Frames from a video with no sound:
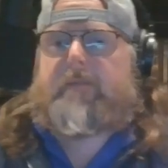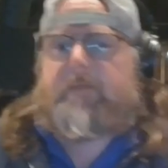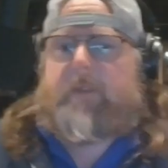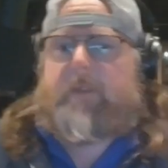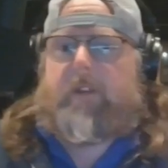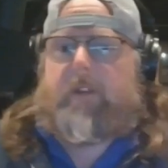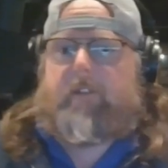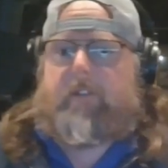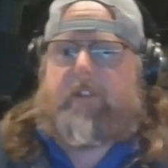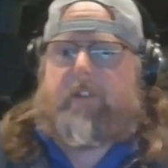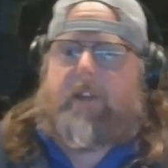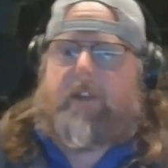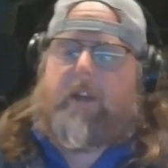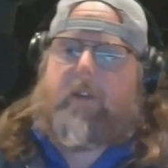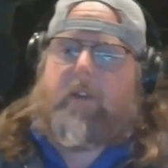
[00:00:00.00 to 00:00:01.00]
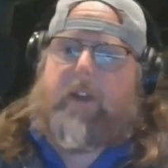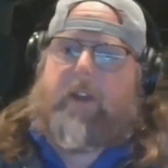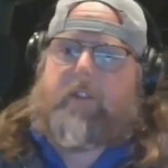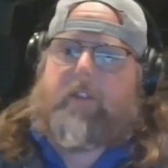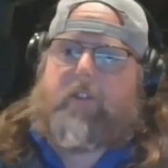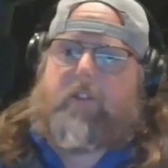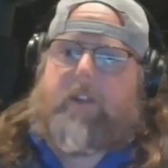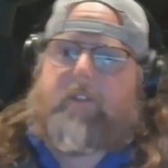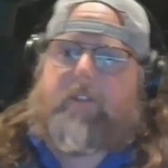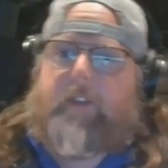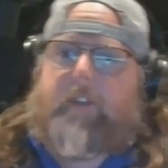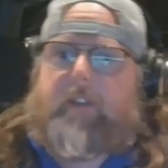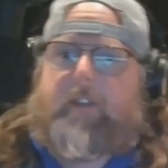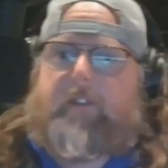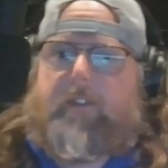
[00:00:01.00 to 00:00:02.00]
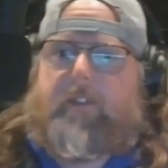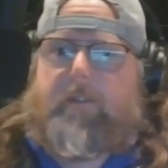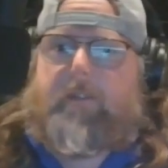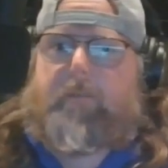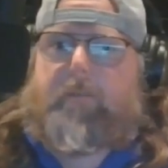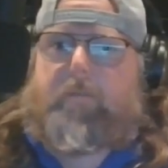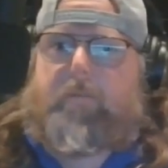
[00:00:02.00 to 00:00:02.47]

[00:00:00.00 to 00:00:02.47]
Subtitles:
and seeing how that translates to